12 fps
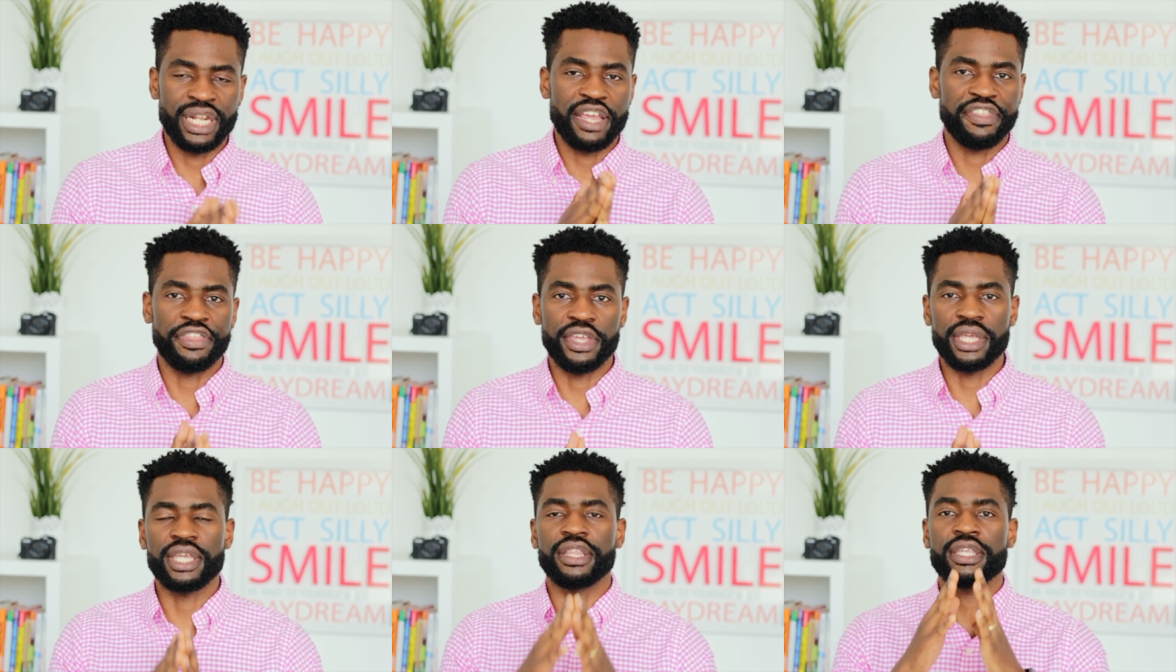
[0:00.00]
And I
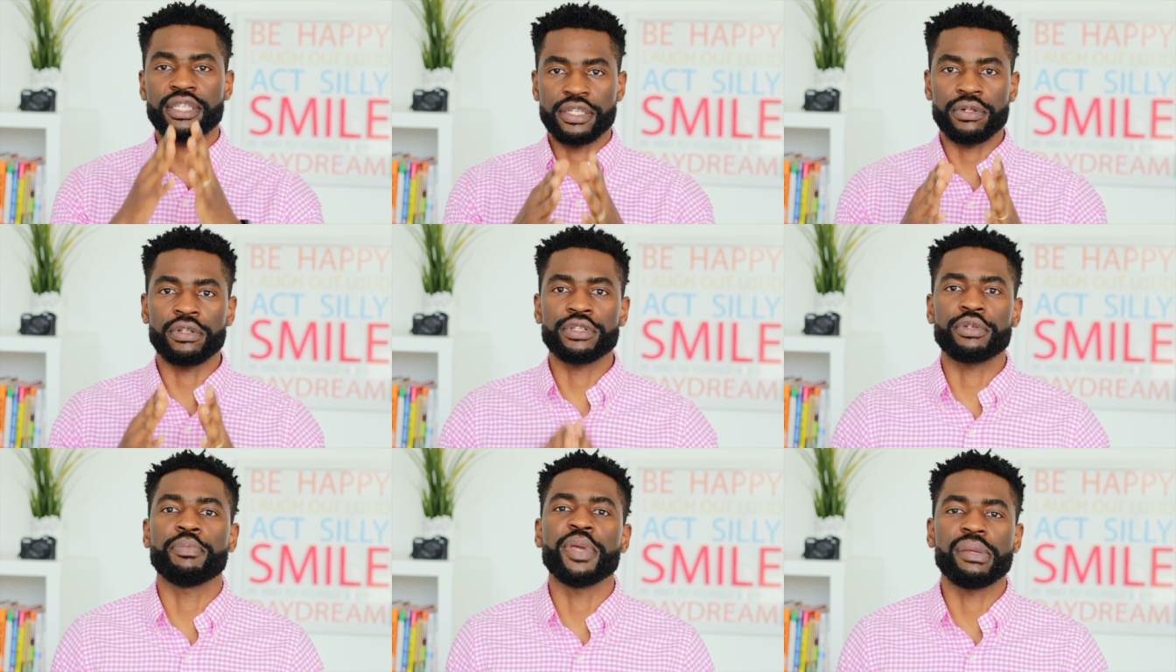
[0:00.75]
think this is
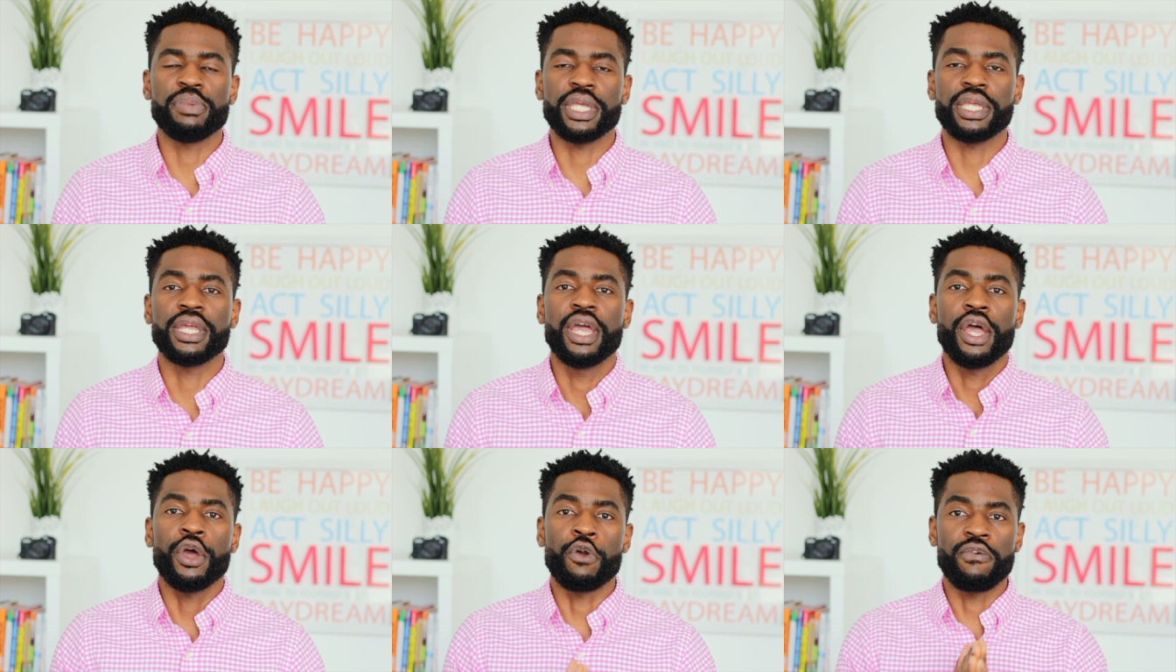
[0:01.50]
also maybe
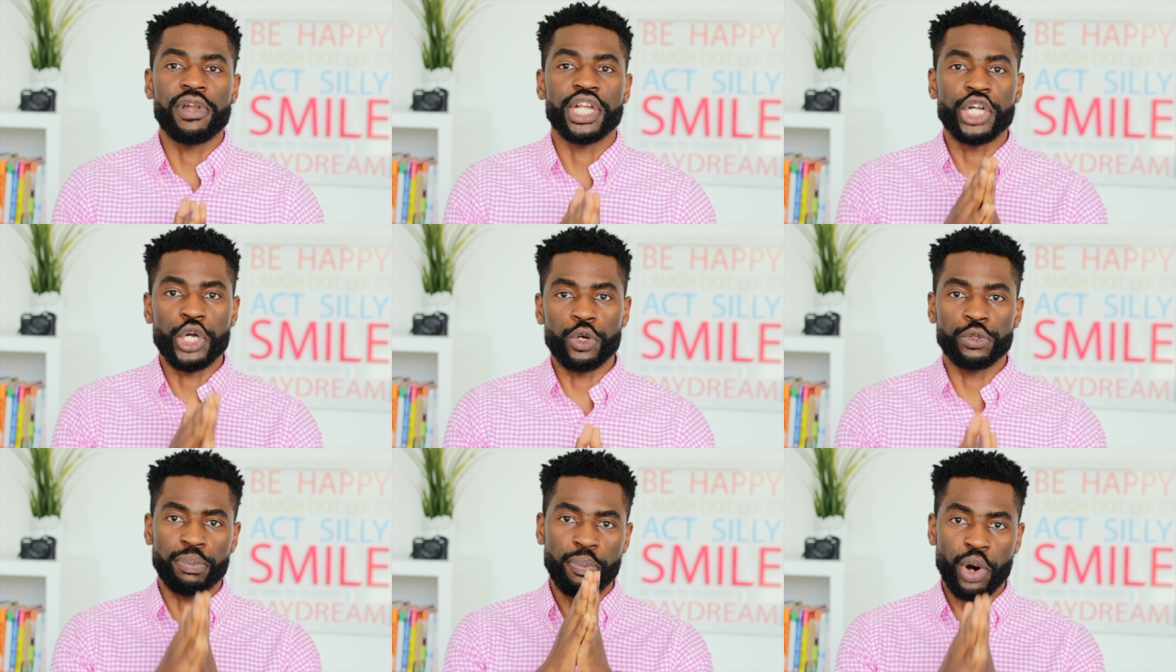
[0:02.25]
a really
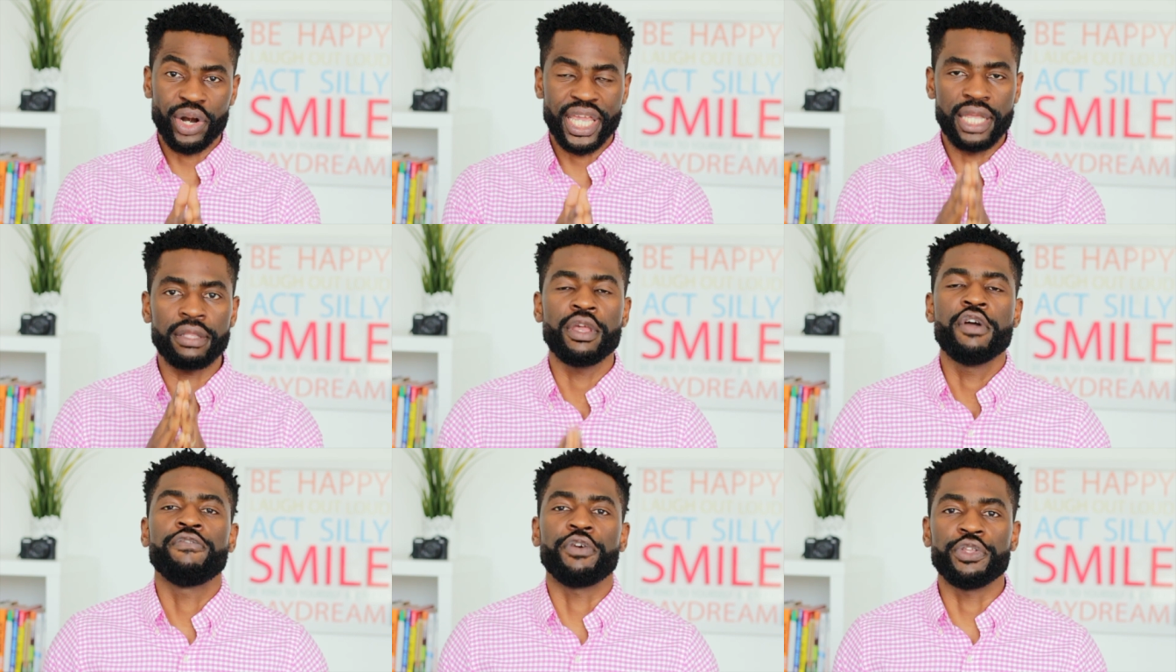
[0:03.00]
good bargain
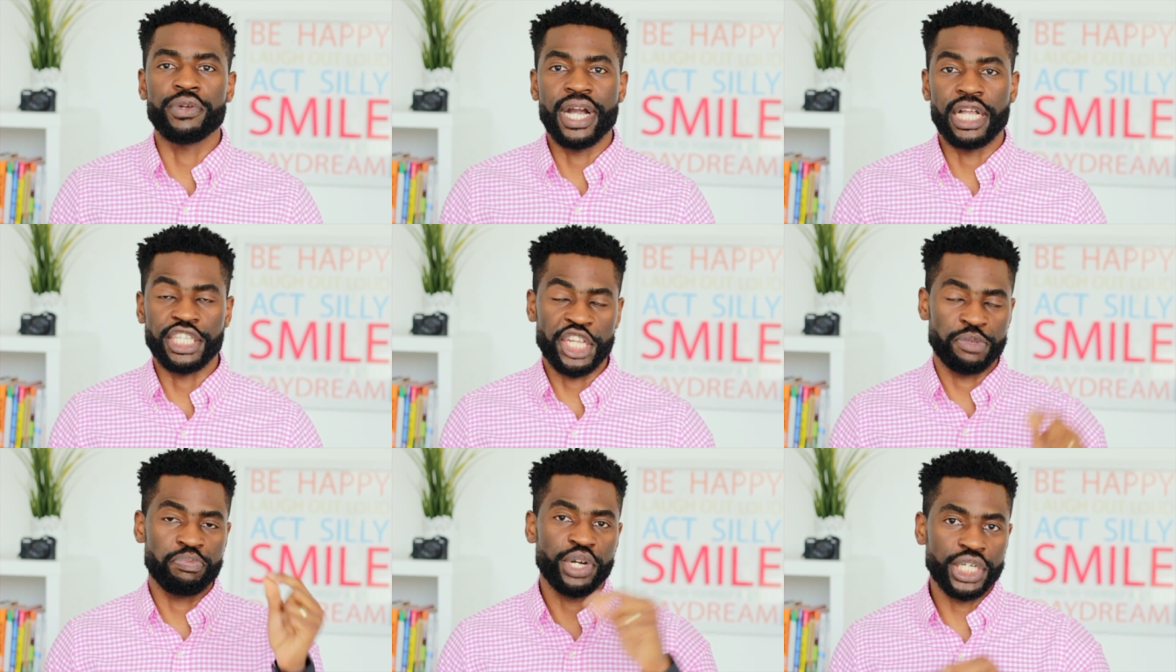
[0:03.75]
for you guys,
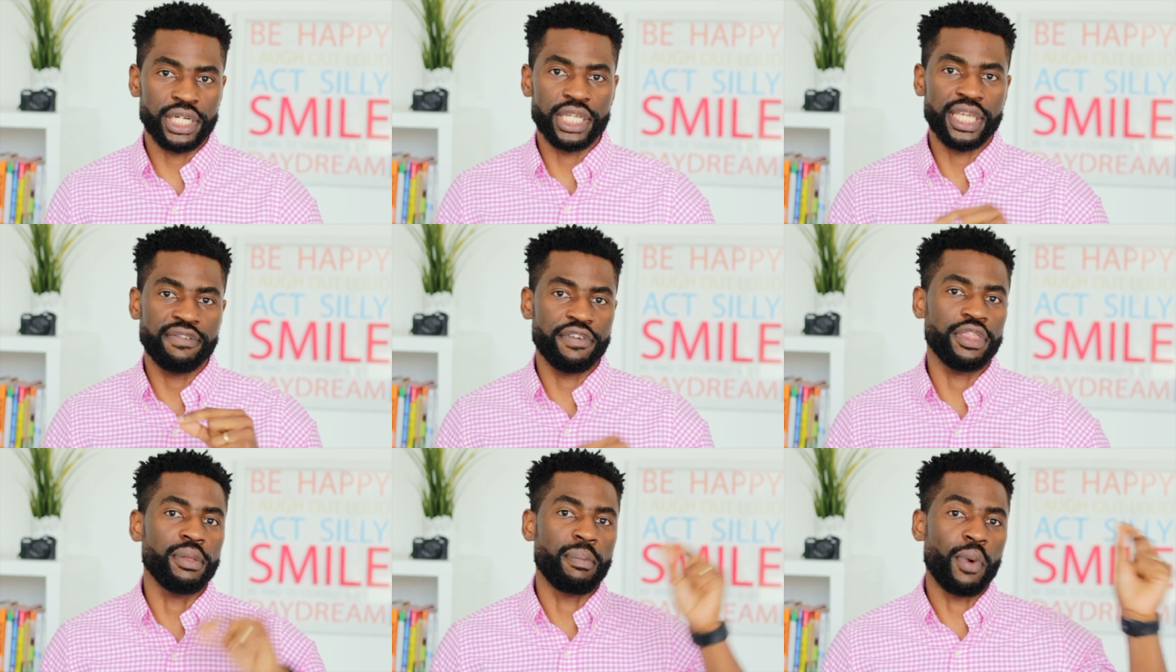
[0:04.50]
especially given
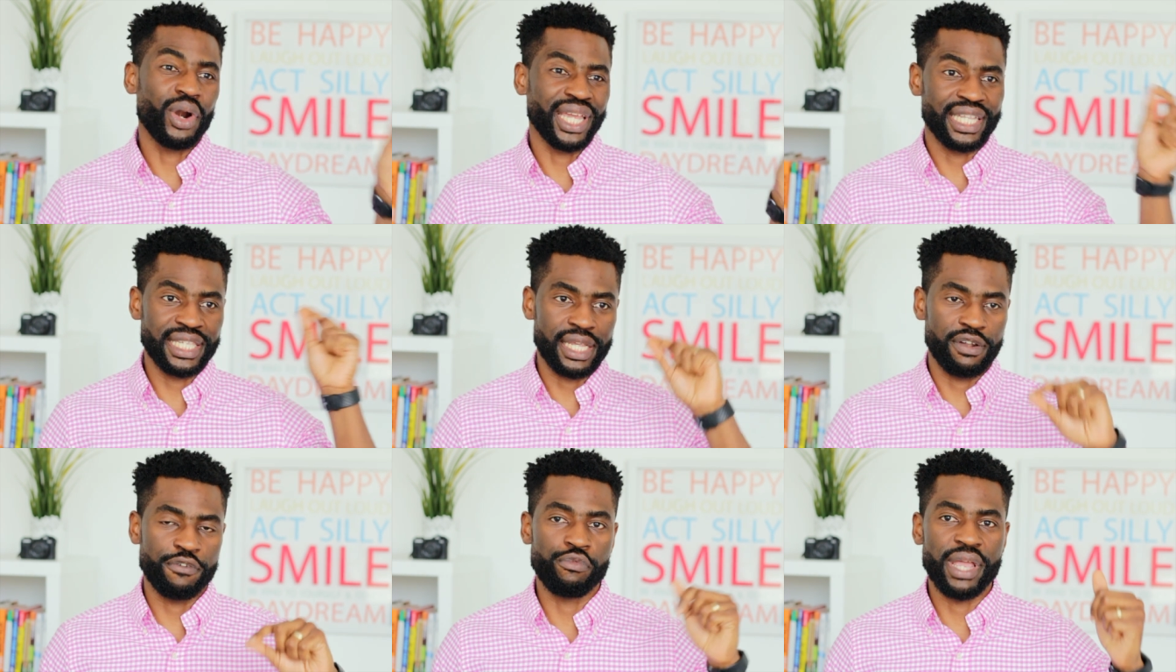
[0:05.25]
the market
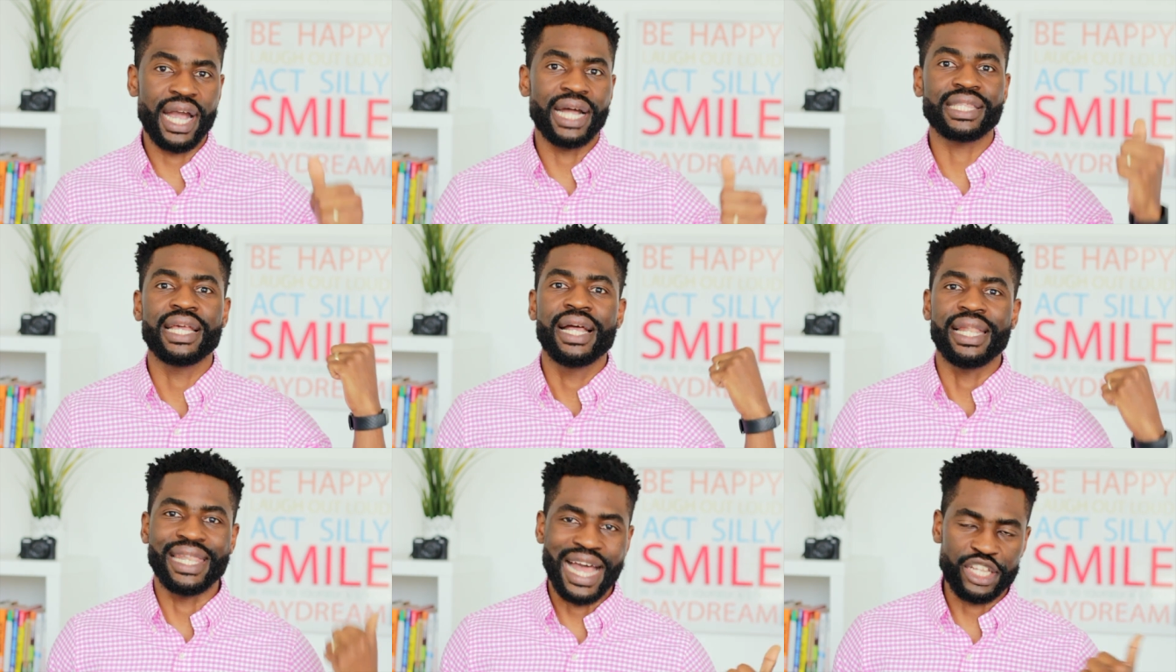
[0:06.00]
sell-off we had
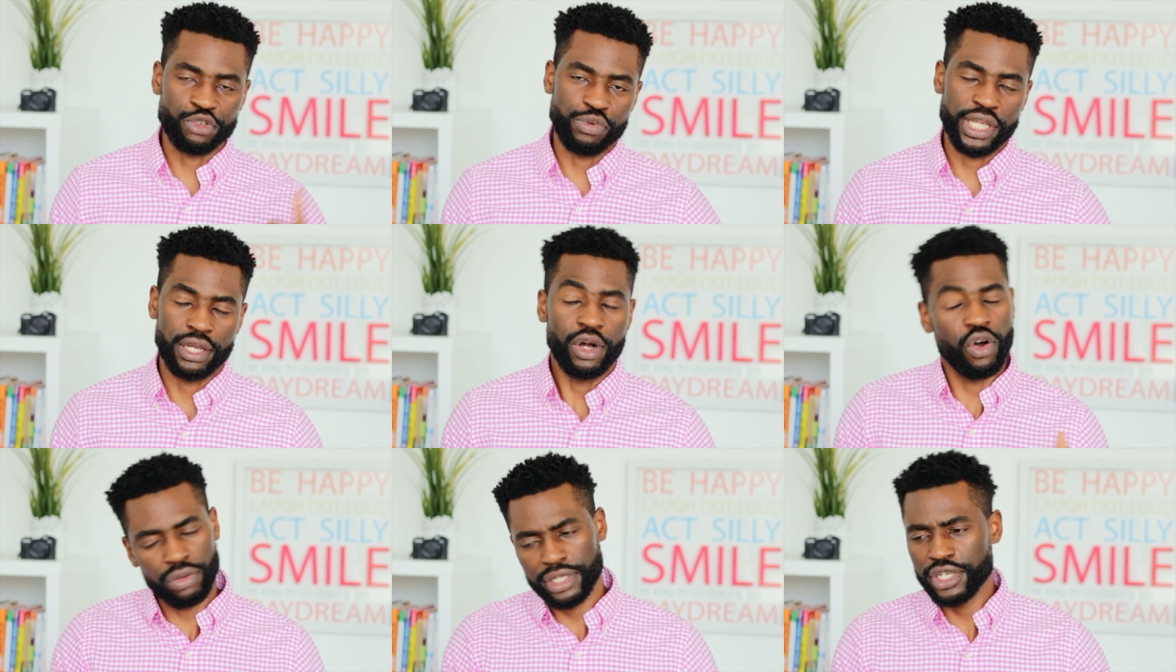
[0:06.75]
last week,
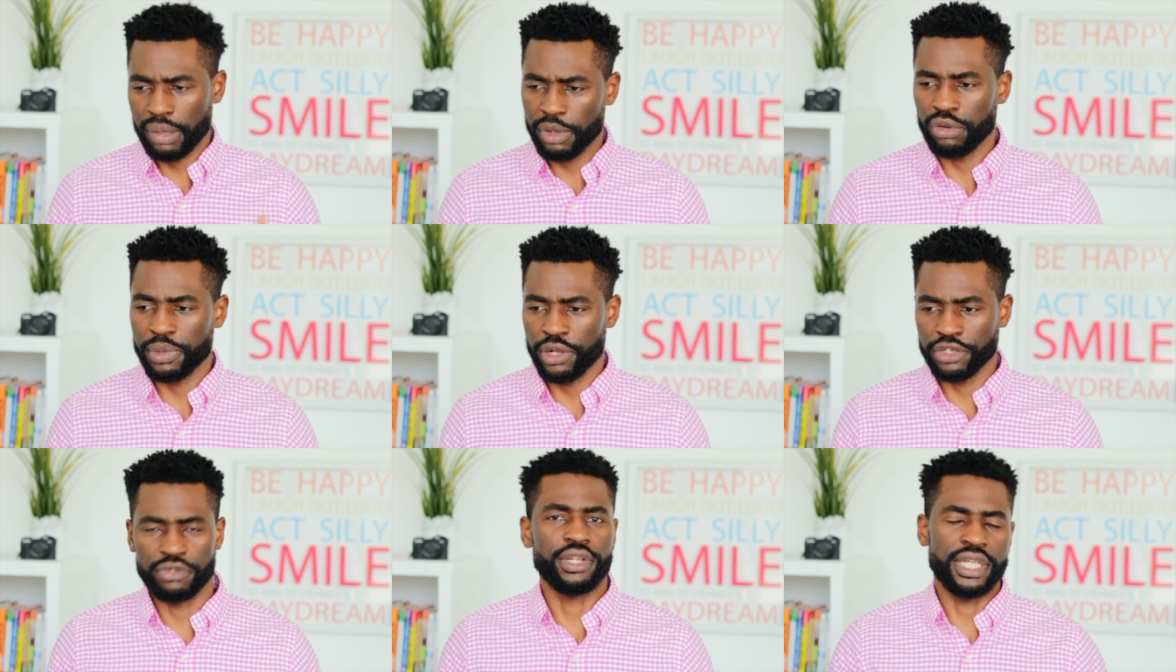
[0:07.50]
or this coming week,
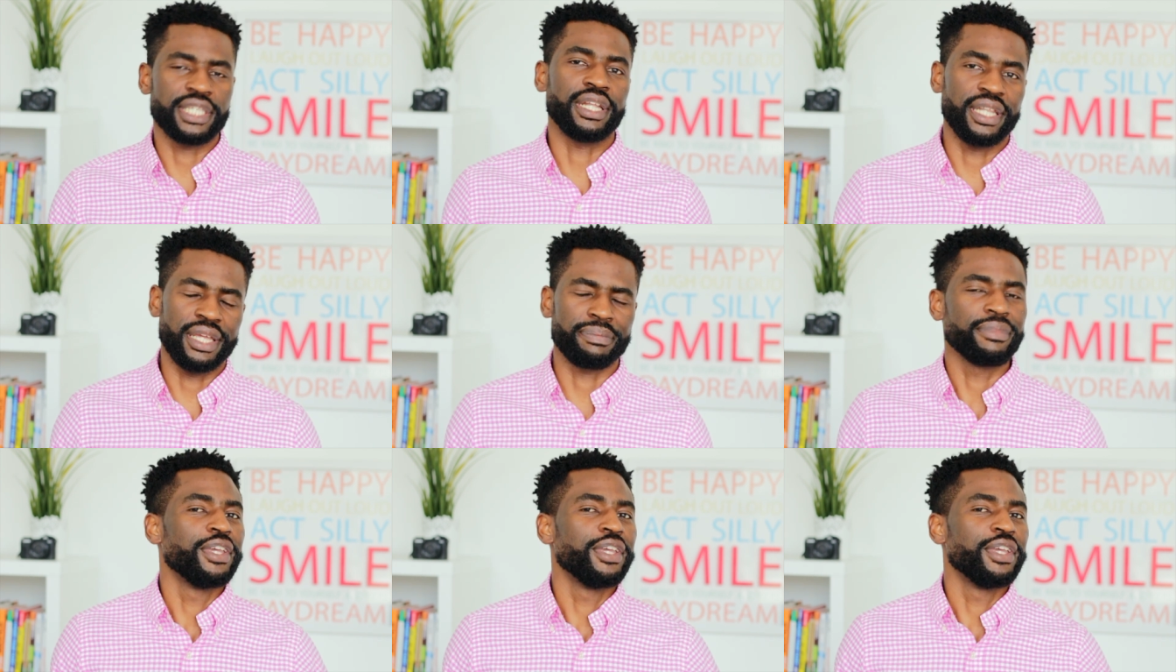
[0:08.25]
because today is Sunday.